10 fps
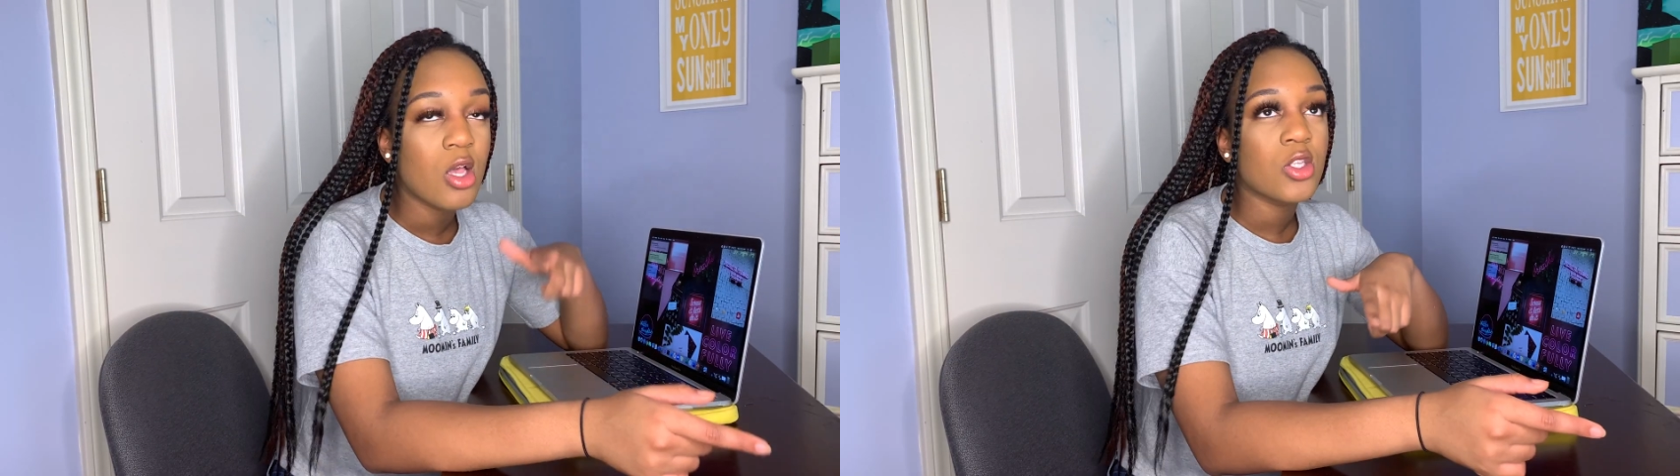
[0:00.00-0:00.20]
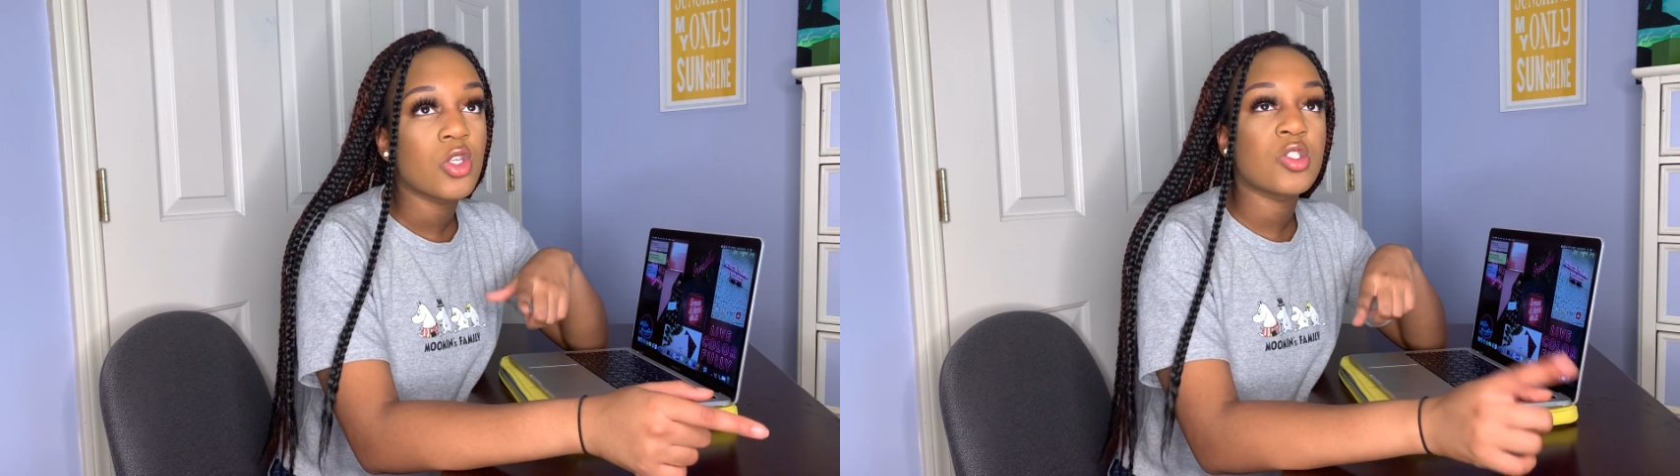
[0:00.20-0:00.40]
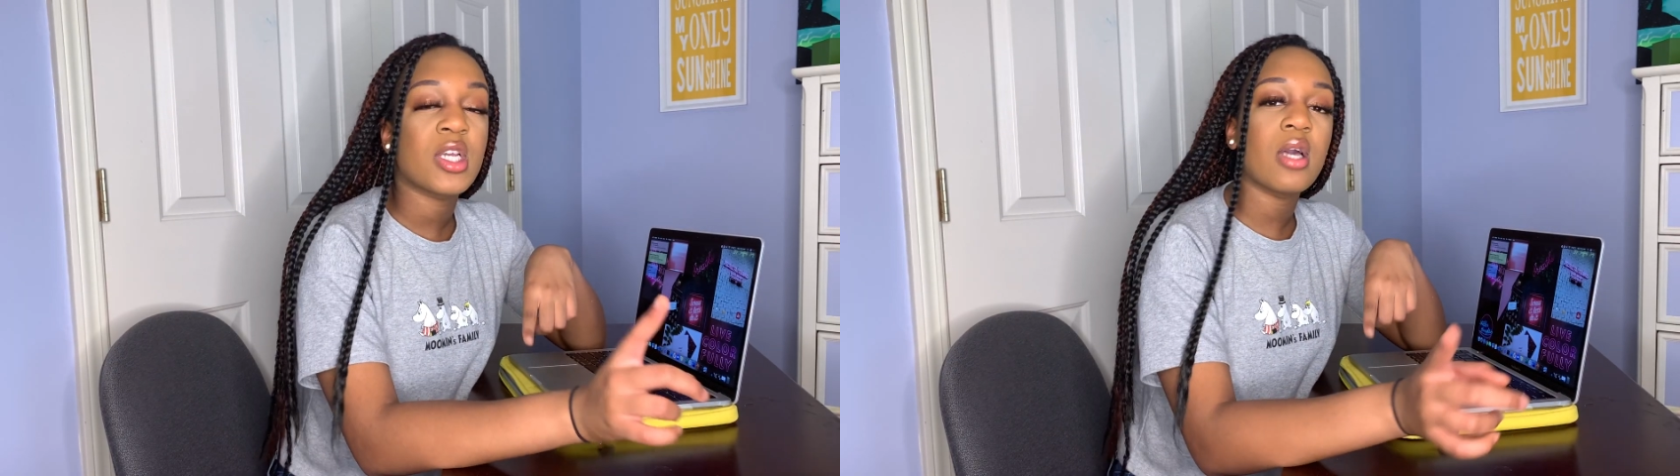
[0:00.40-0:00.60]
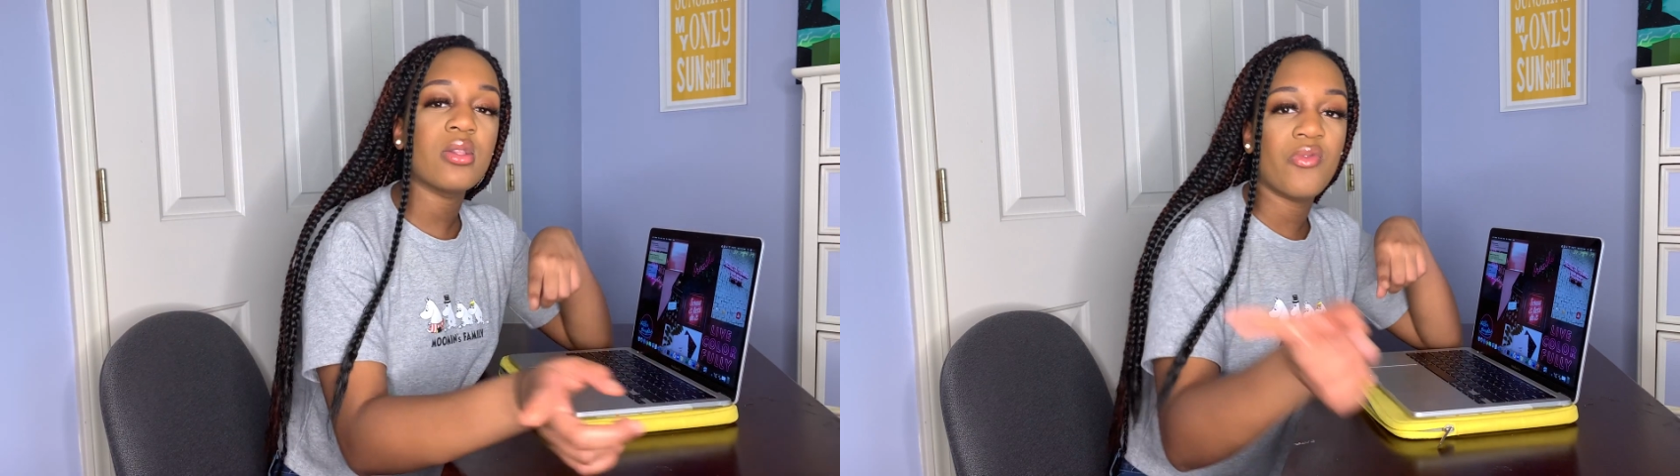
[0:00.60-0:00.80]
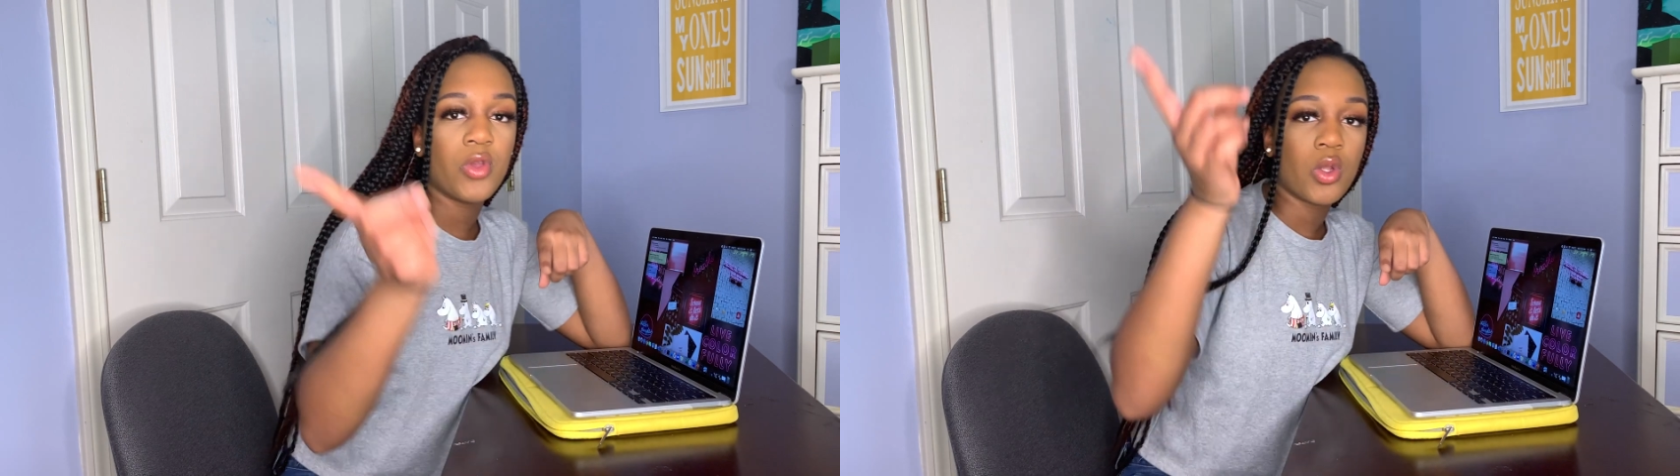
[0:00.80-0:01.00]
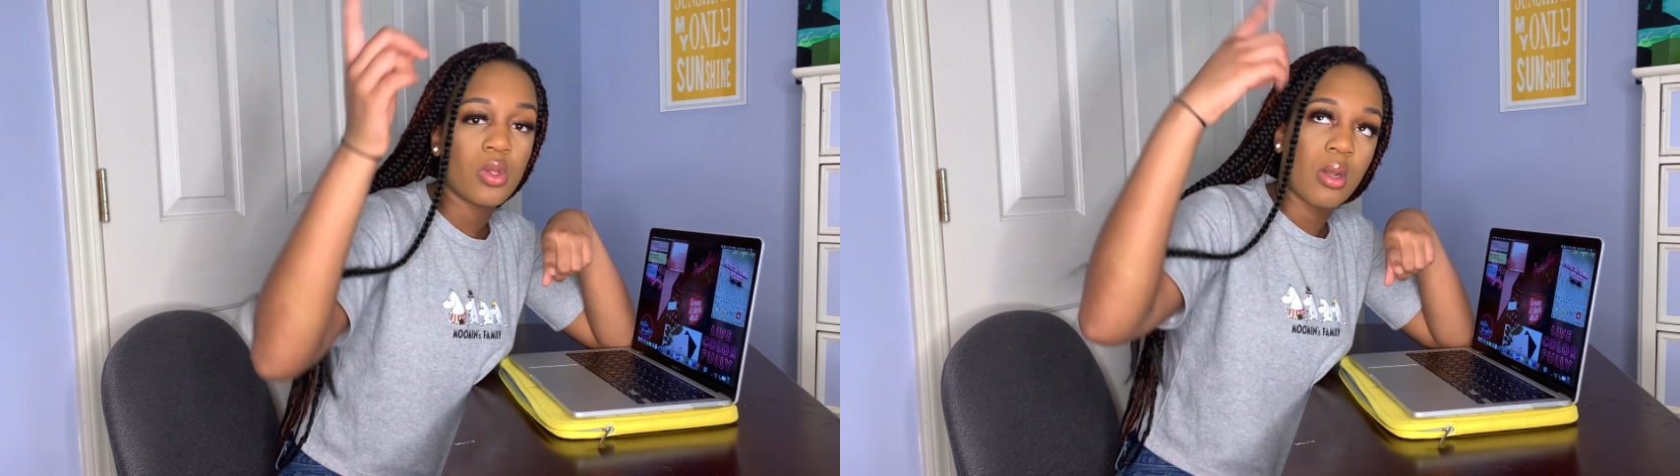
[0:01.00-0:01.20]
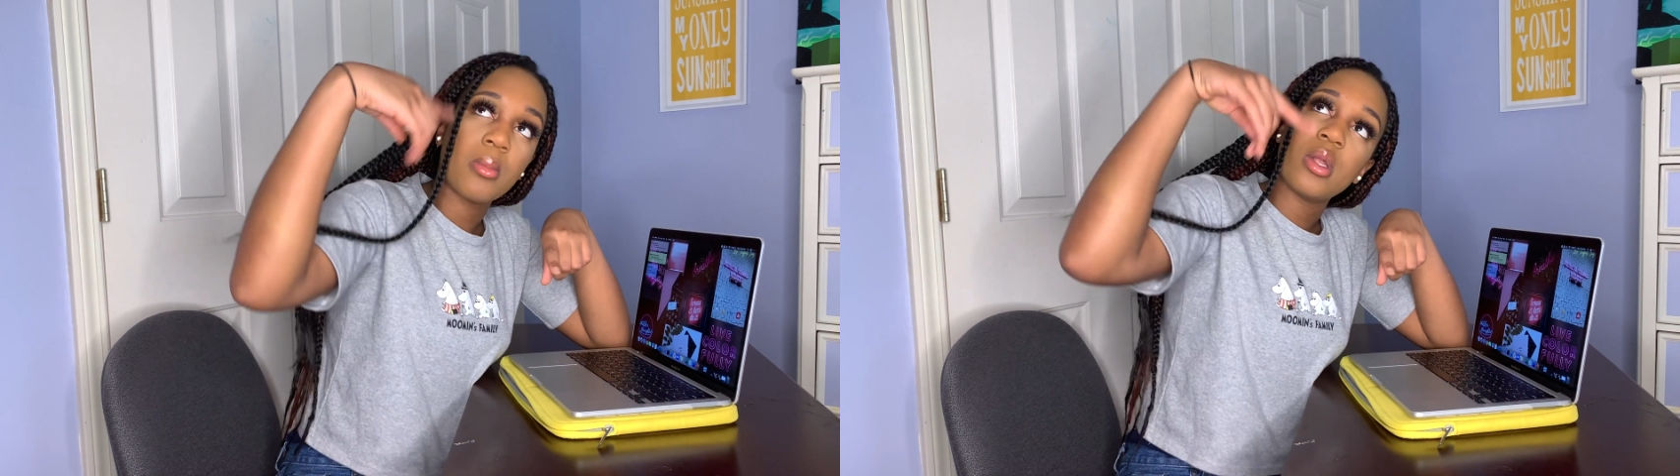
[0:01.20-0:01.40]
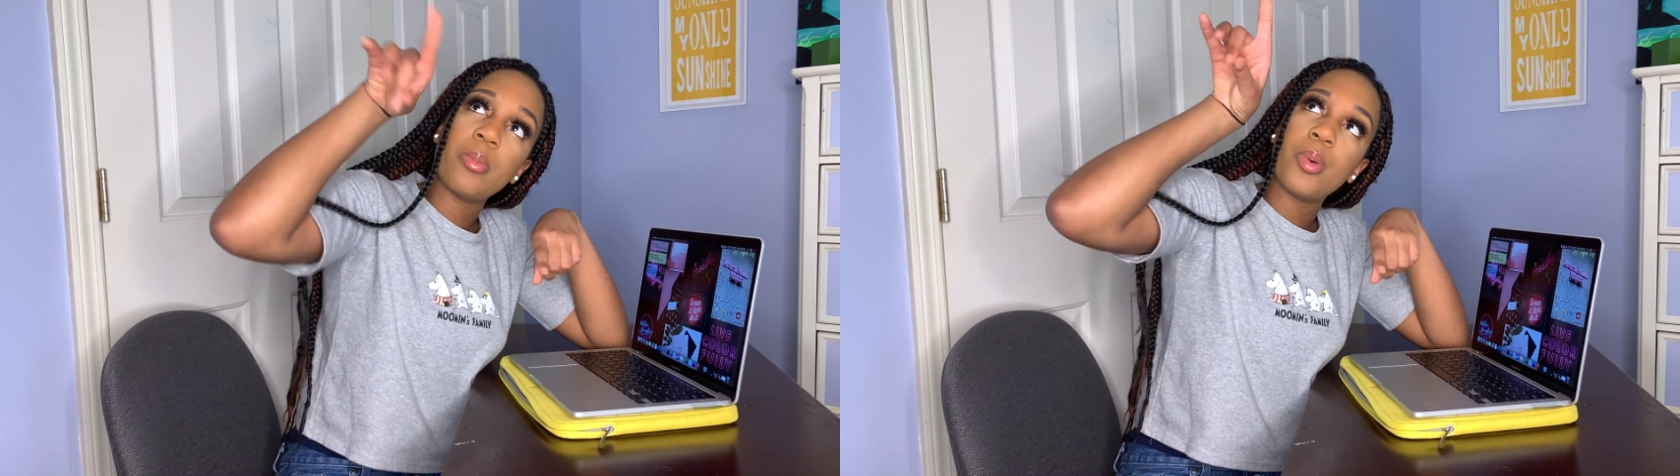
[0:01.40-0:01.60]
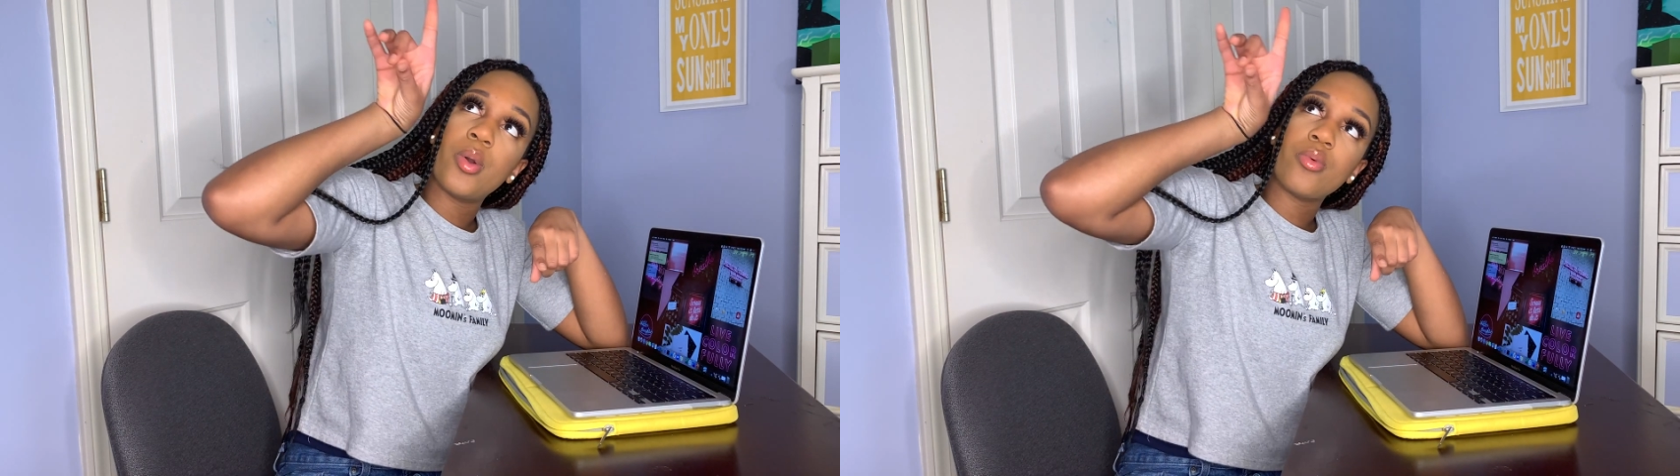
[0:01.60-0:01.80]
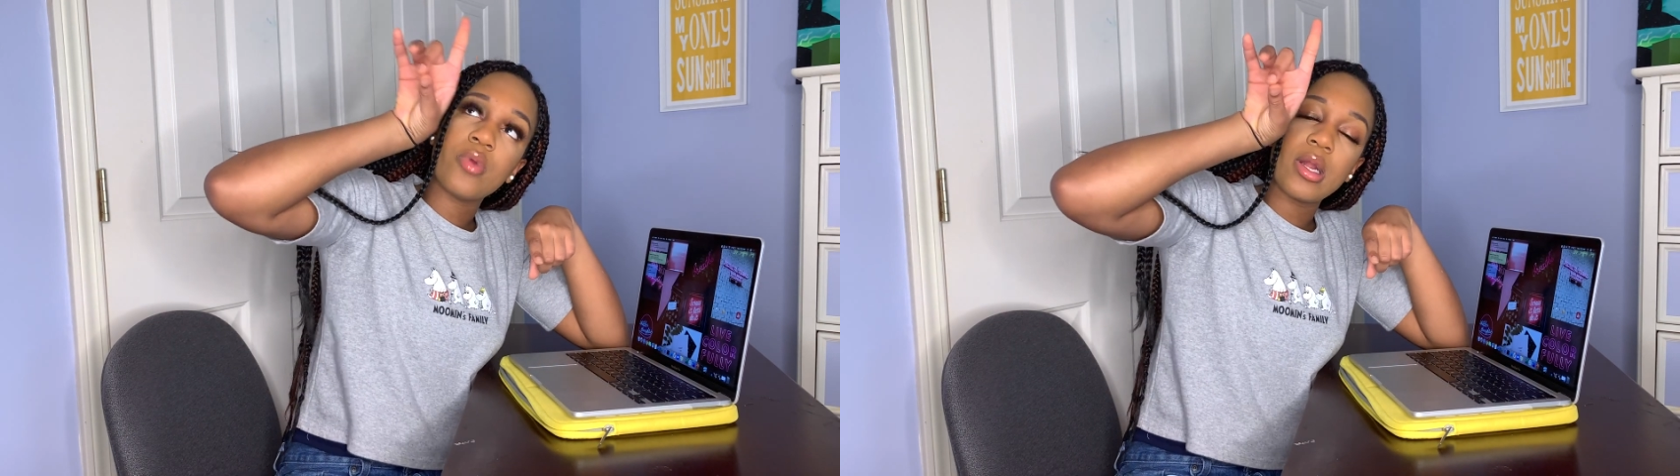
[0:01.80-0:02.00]
So check out the video that I'm gonna
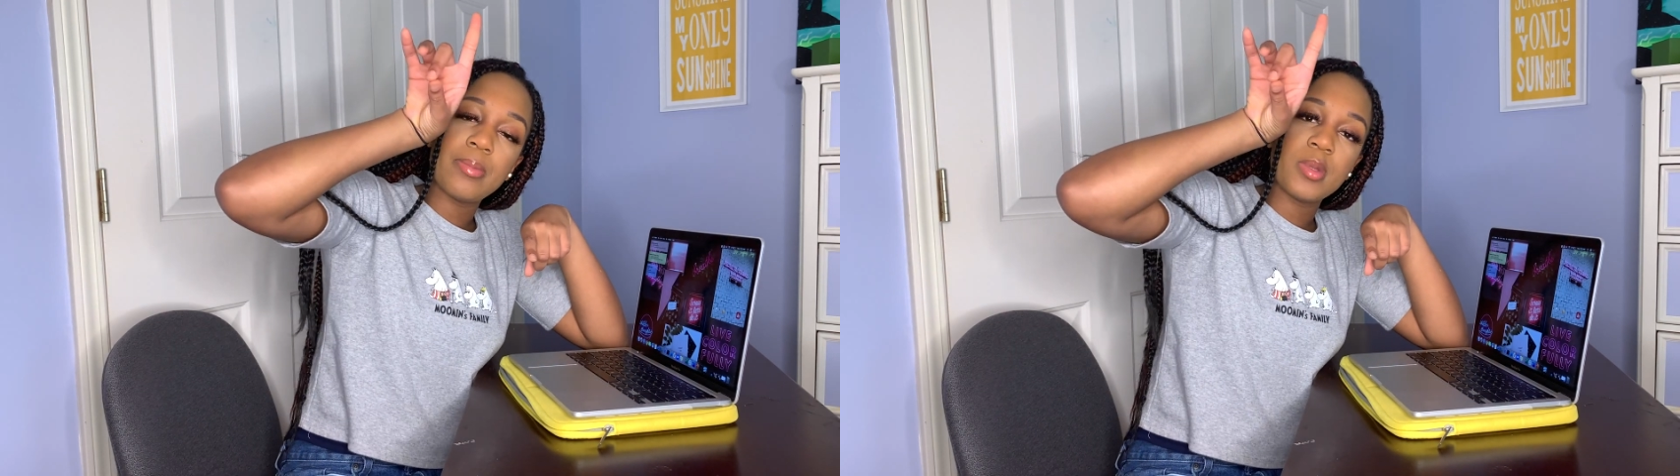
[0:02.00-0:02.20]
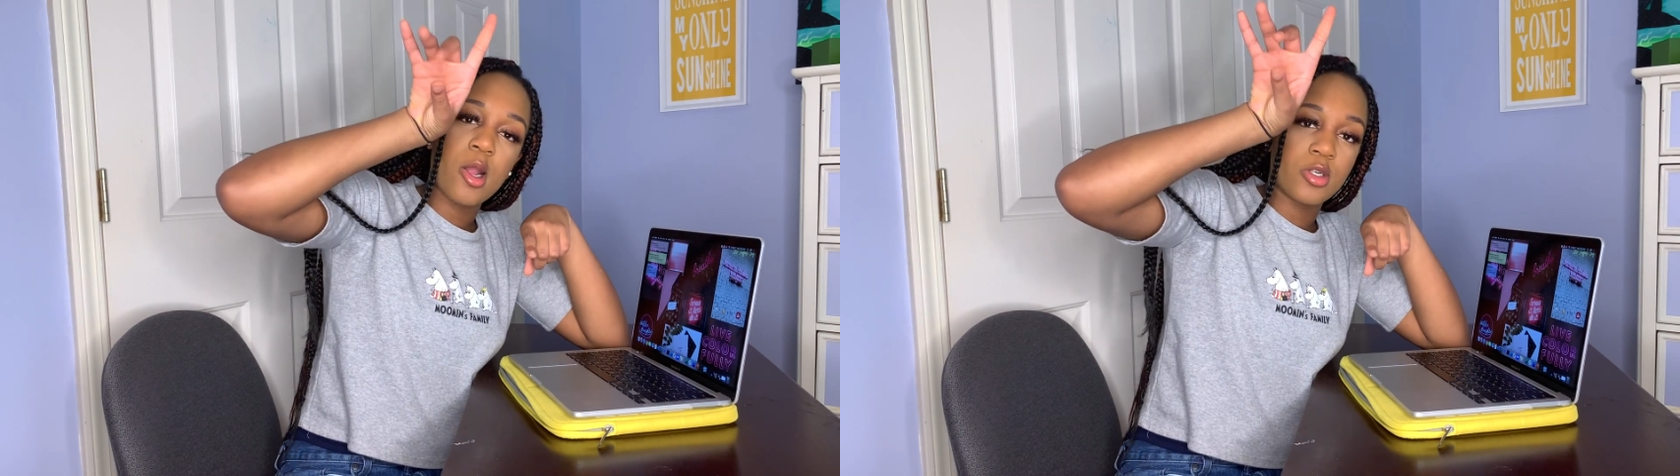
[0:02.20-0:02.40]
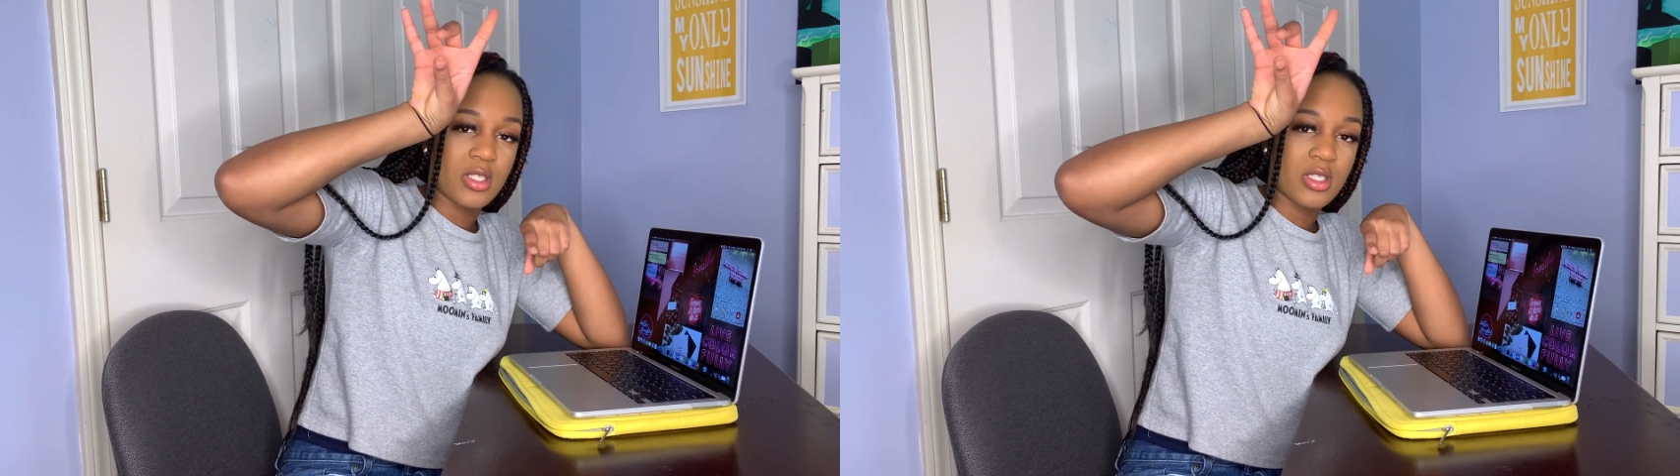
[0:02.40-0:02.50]
put right up there.